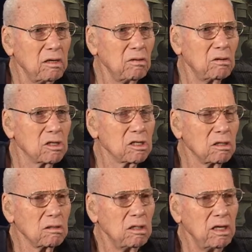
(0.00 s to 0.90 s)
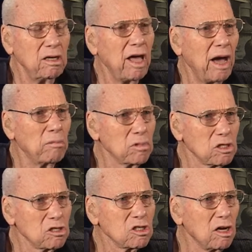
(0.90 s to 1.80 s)
It was uh, it happened
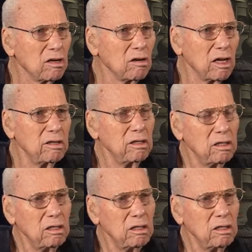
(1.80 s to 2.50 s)
so suddenly.